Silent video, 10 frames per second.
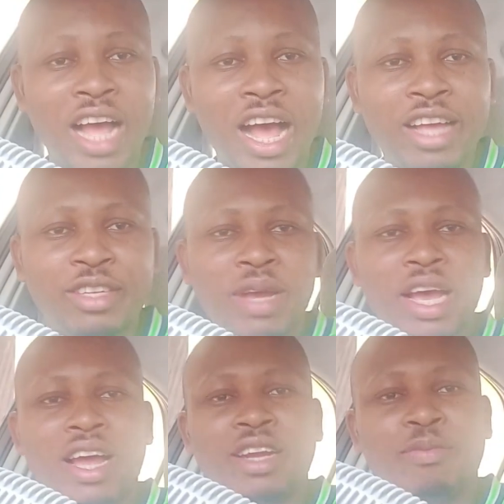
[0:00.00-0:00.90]
guys,
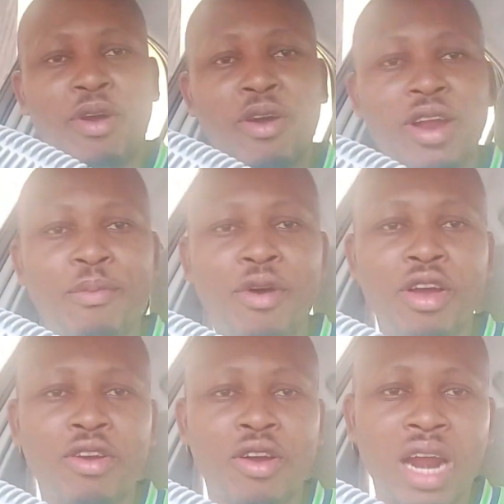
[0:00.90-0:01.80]
man. Burna
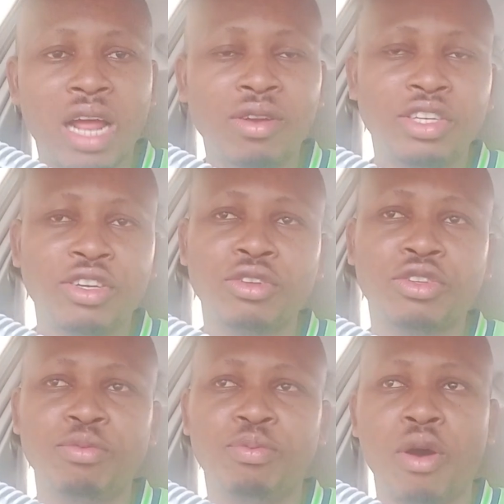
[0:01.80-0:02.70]
Boy,
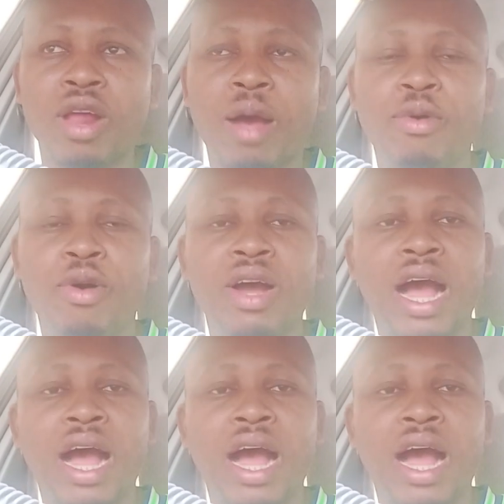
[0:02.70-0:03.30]
congratulations to Burna Boy,